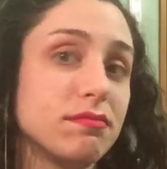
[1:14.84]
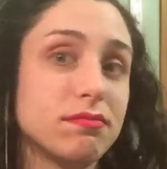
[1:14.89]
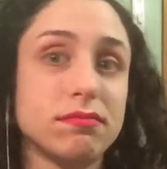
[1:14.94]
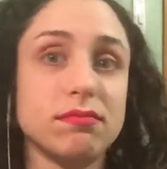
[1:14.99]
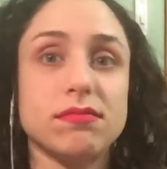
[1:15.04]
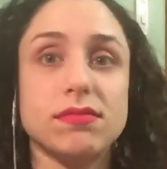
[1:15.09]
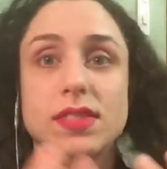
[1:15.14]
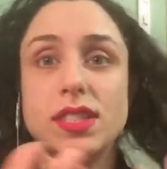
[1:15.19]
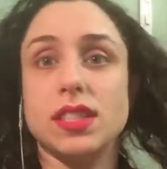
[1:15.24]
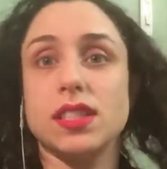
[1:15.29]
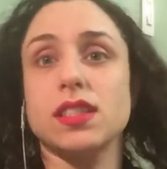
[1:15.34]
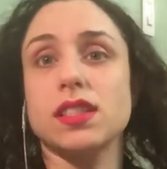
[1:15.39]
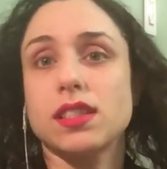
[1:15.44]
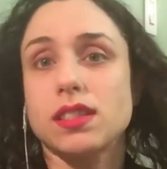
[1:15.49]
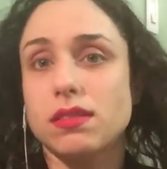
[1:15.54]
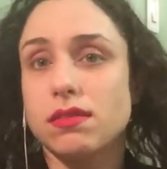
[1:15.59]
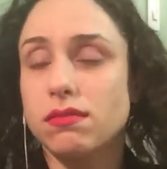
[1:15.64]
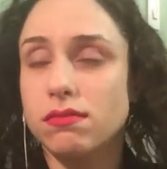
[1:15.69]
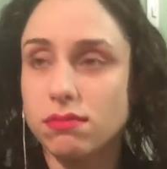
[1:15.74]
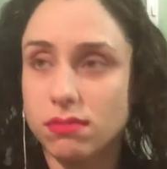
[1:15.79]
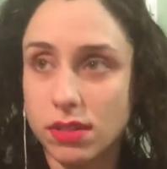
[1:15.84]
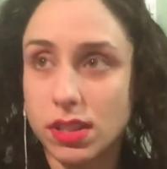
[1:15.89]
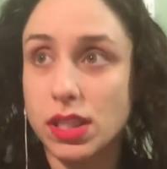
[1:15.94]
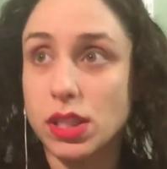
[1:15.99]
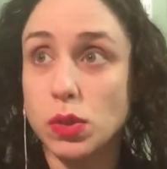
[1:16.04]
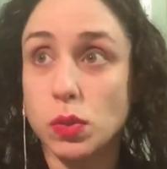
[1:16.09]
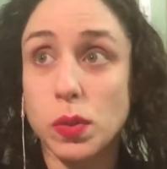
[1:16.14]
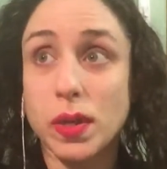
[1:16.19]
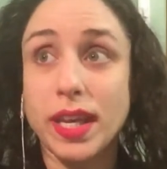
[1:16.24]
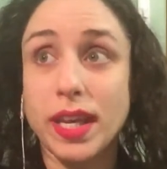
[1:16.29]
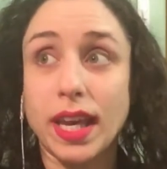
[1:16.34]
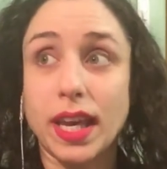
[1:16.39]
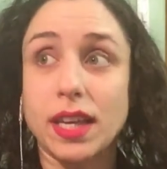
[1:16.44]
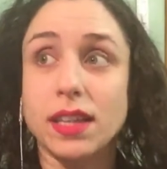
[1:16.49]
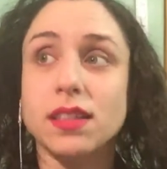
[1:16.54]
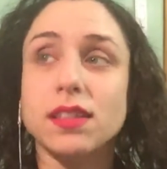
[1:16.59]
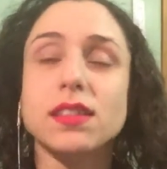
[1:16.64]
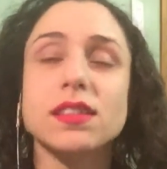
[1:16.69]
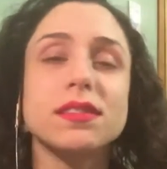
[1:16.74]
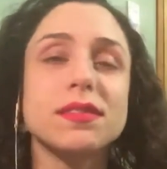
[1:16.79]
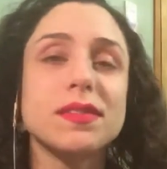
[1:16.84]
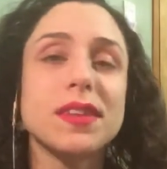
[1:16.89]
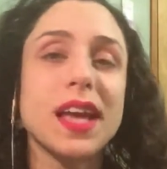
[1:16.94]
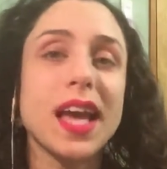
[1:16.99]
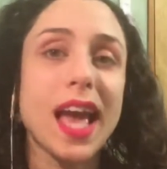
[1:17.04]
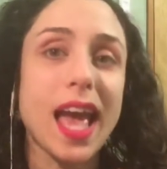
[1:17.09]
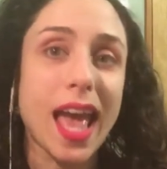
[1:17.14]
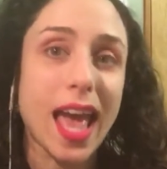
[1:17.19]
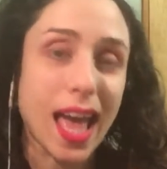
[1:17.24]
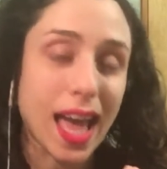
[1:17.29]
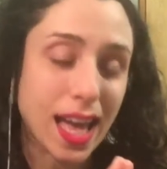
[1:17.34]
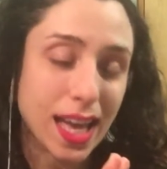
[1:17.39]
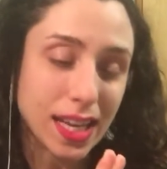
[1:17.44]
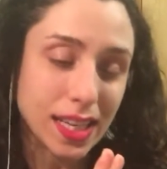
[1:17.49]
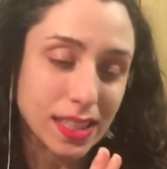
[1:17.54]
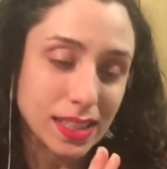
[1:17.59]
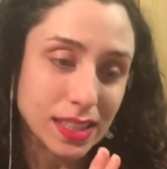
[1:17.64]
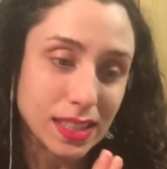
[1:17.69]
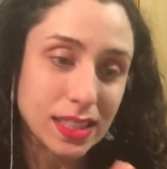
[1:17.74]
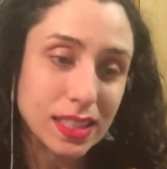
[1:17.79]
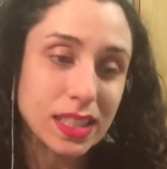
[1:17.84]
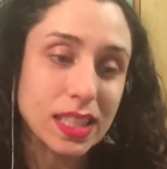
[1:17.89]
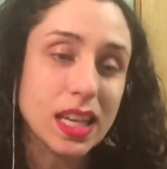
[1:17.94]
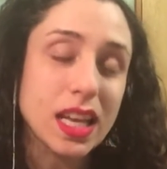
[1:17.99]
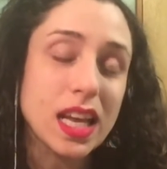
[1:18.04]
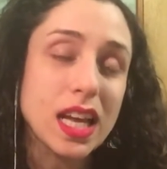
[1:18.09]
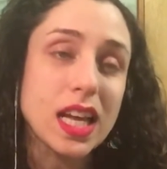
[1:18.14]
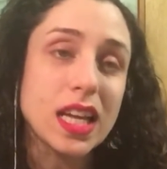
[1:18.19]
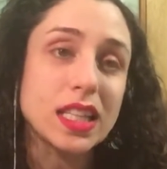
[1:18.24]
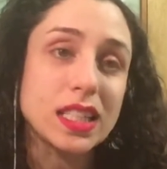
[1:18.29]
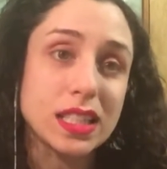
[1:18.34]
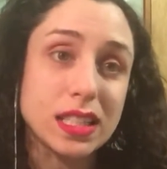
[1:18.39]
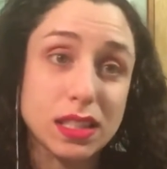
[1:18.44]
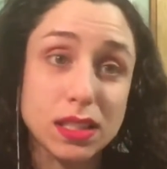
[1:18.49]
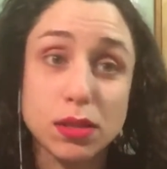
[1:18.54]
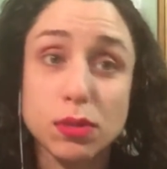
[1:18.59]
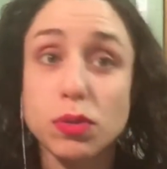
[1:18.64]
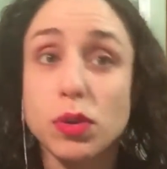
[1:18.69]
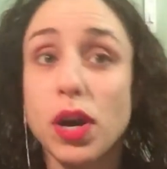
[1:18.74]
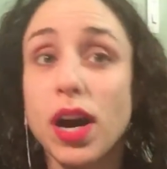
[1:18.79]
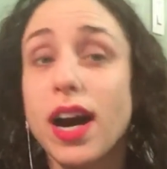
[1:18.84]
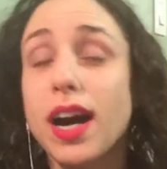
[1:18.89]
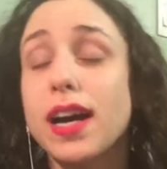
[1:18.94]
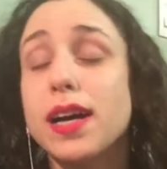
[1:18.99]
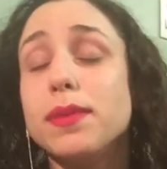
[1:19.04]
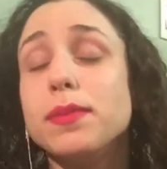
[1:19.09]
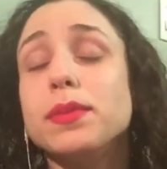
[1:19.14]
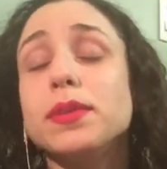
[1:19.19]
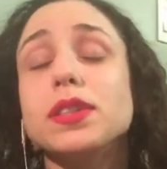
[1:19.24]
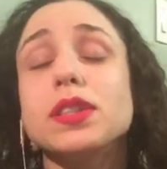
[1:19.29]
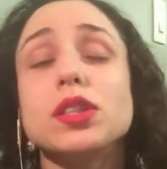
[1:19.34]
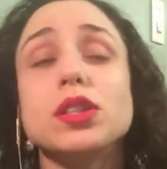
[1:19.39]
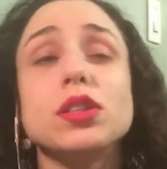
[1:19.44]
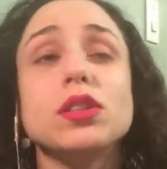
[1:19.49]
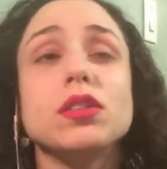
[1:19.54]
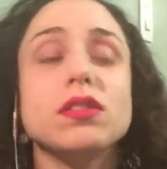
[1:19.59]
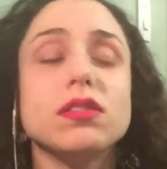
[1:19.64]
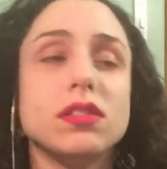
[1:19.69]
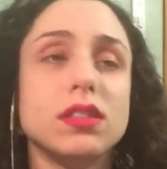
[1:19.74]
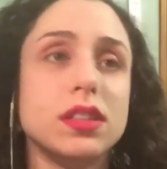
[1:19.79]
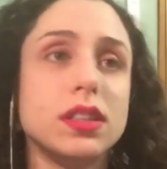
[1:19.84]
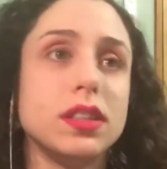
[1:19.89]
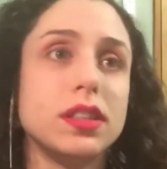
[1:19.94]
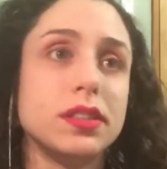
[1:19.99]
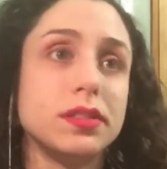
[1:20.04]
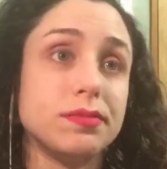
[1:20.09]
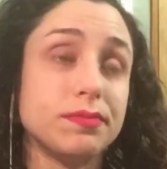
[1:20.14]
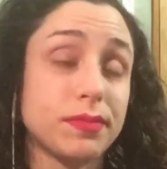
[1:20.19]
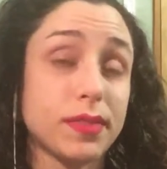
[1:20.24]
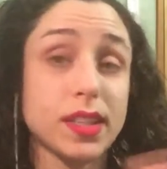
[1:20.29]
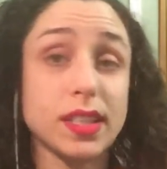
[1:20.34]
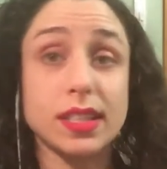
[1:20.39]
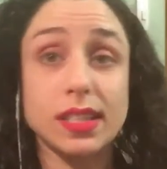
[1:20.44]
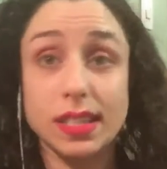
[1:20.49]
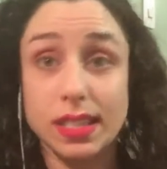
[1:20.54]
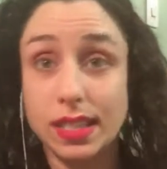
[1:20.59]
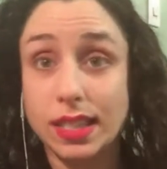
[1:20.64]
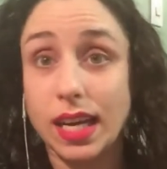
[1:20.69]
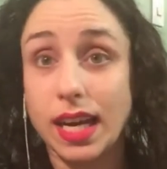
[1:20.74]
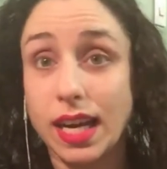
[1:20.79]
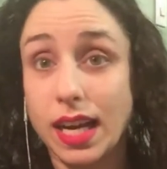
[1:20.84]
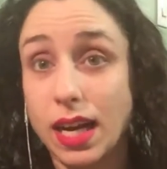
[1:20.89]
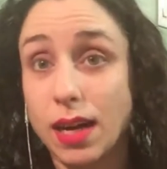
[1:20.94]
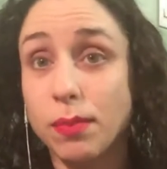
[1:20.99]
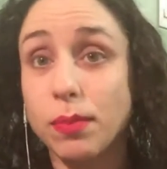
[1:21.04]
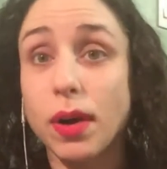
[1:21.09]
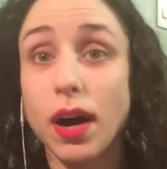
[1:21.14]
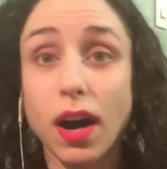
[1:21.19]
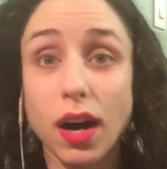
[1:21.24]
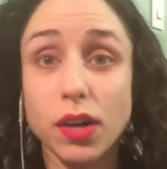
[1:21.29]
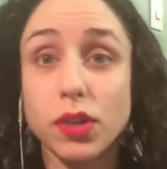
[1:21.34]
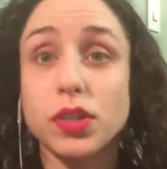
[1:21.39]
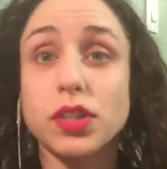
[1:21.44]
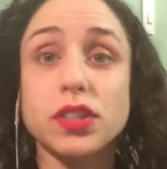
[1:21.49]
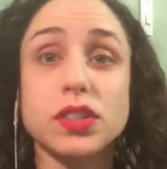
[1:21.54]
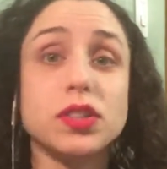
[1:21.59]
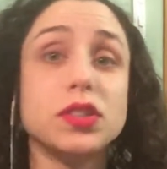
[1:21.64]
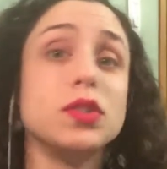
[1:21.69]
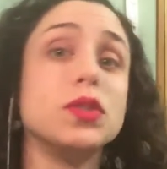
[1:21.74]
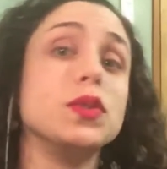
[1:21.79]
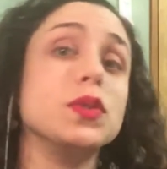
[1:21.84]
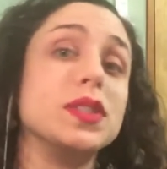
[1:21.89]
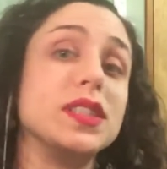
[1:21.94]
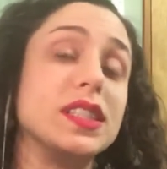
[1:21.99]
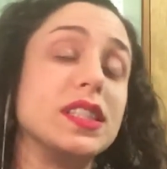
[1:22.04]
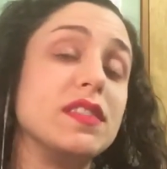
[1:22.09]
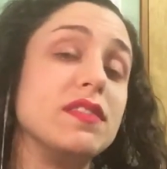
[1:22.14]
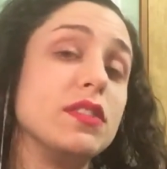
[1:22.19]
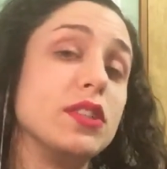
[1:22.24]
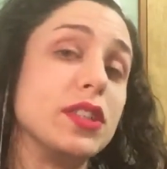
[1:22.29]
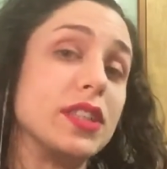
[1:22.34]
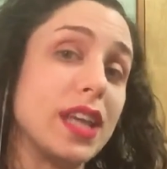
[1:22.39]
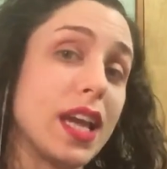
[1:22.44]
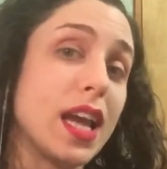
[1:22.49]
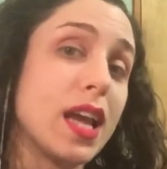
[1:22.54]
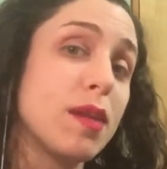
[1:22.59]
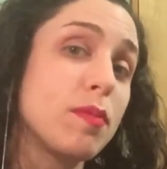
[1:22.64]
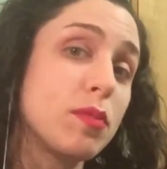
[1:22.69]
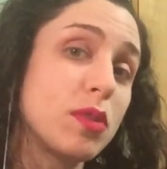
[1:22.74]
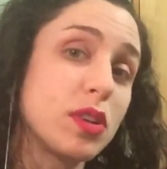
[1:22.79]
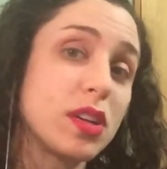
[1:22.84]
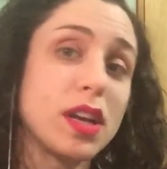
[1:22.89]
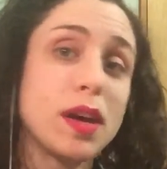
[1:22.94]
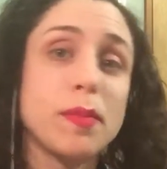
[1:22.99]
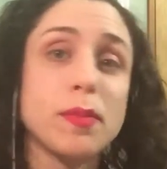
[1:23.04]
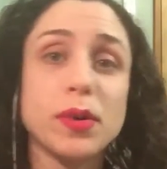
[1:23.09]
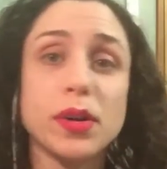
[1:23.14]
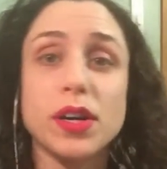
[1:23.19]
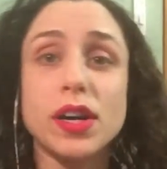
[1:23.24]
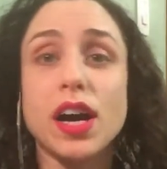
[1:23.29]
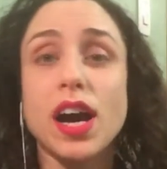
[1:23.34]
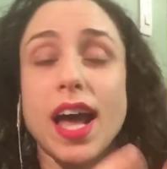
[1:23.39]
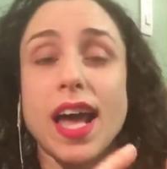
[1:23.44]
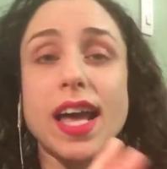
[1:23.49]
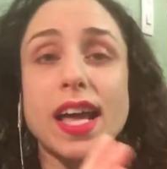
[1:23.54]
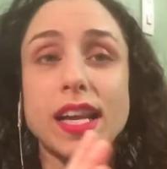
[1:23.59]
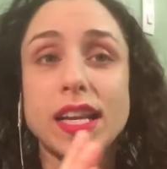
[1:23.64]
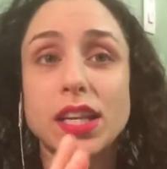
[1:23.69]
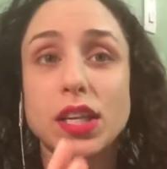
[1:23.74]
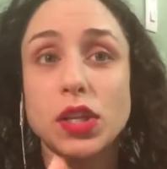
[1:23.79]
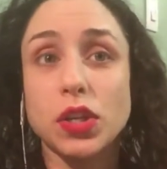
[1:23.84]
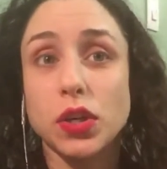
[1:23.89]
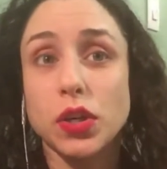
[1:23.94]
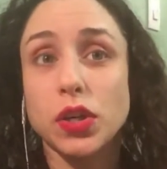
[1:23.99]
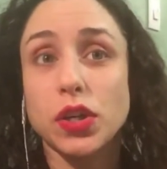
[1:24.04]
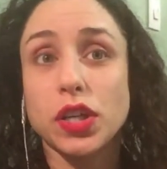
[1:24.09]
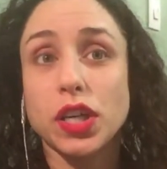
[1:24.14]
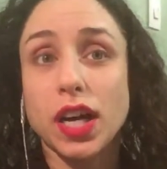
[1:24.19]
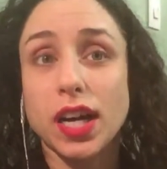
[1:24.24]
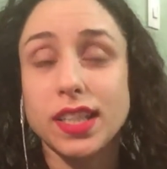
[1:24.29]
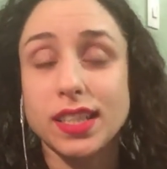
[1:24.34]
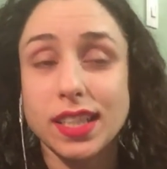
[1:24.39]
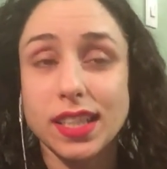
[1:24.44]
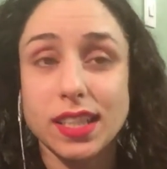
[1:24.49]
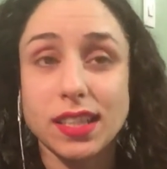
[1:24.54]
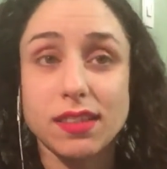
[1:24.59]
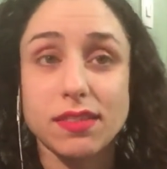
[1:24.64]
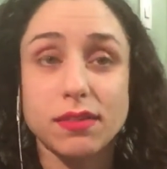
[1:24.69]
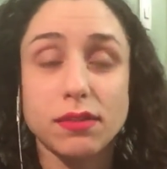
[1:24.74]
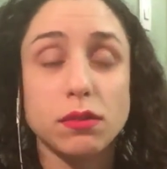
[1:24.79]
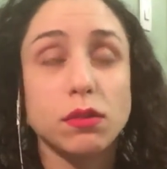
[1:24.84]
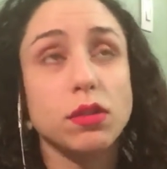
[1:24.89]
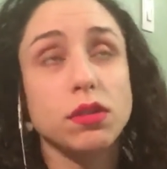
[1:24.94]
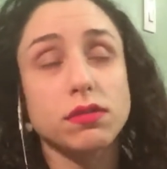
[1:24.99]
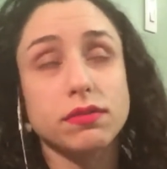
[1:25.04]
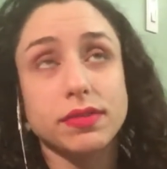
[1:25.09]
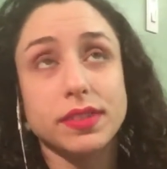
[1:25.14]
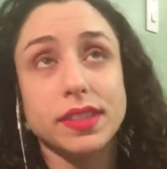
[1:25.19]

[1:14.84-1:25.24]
this weekend, and to subscribe, to sign up, all you need to do is leave your name, your number, and your contact info,